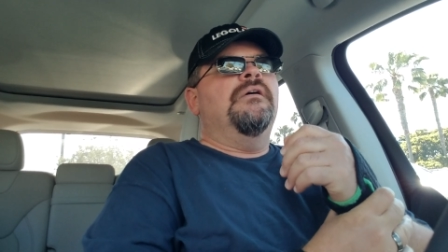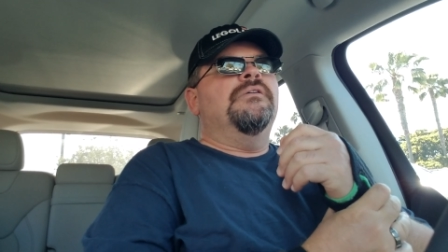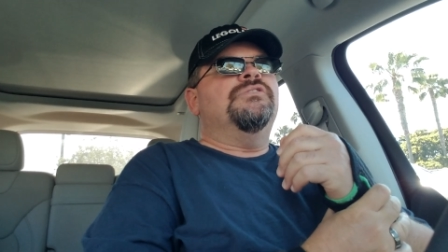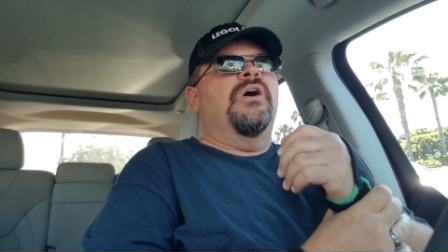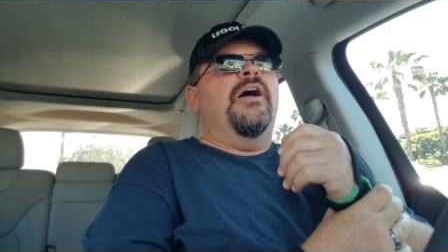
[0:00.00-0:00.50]

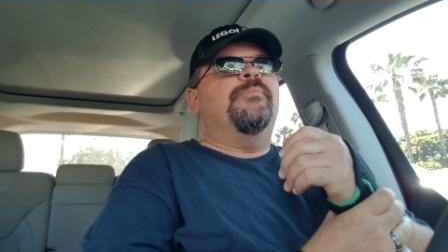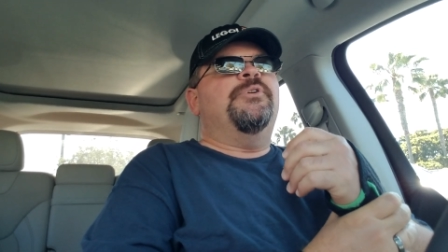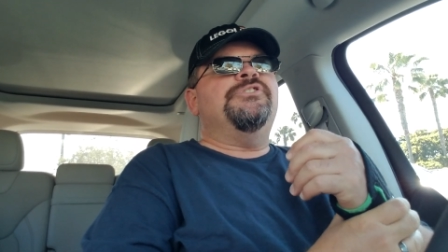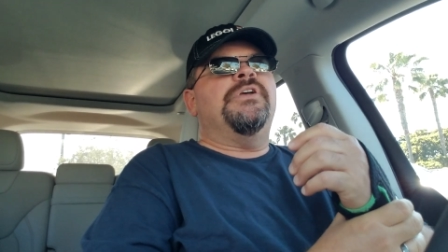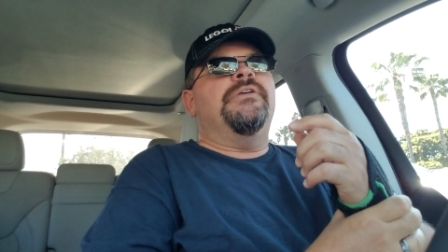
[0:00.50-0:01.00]
So I
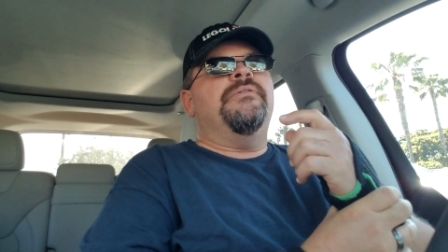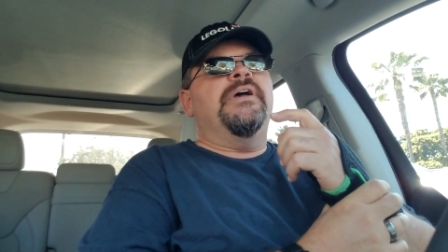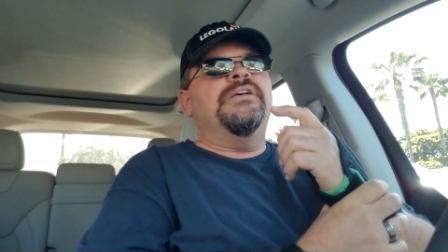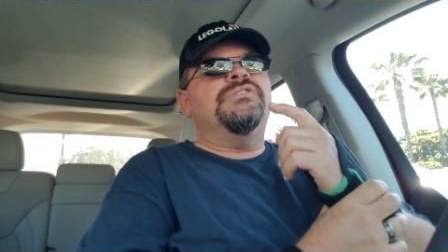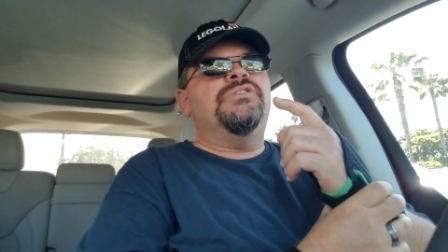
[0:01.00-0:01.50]
appreciate you
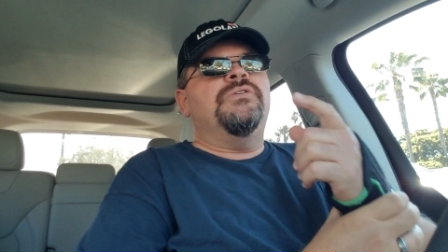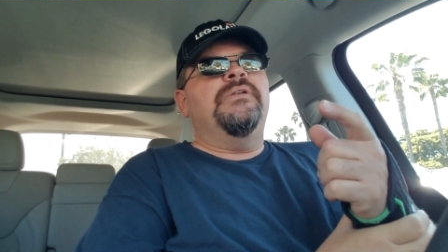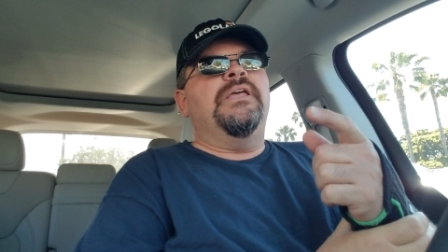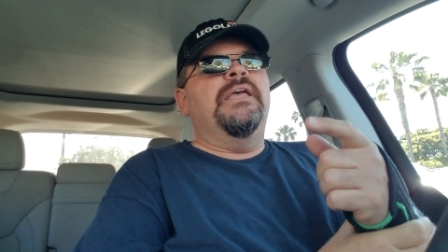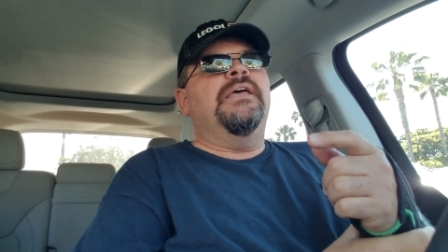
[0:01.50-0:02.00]
guys
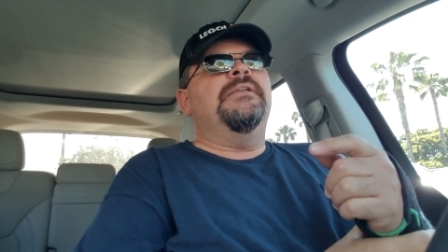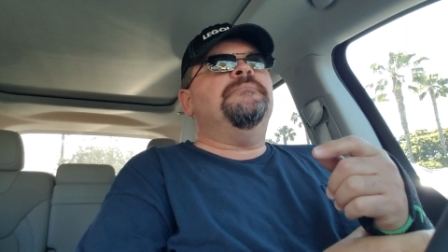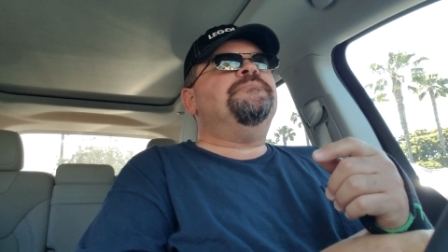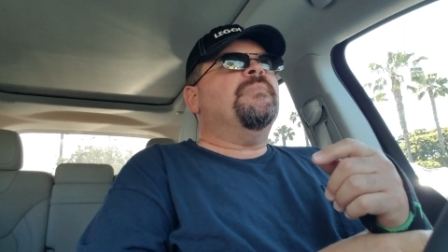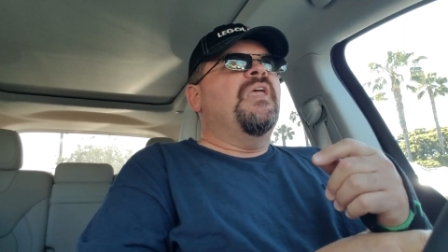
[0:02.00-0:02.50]
tuning in.